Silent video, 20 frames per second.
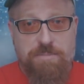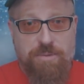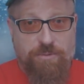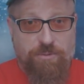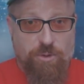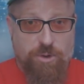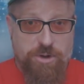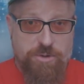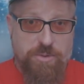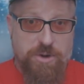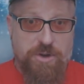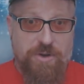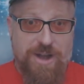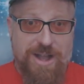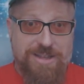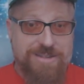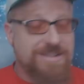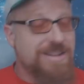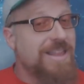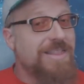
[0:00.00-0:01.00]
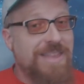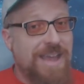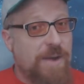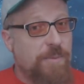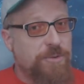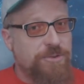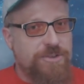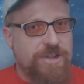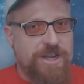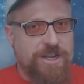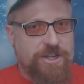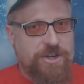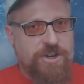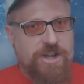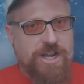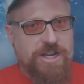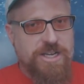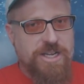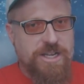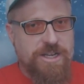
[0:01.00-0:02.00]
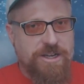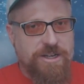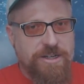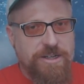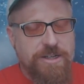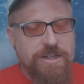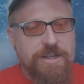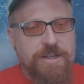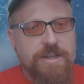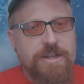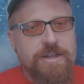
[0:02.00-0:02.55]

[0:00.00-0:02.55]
before you realize that was not a good idea.